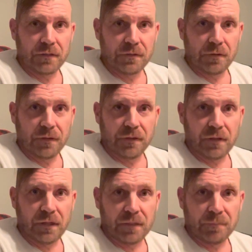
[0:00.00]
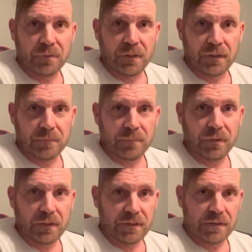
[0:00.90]
so I think I can plug in
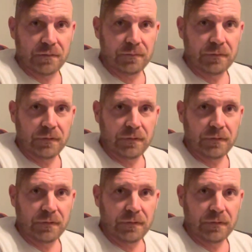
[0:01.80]
plugs and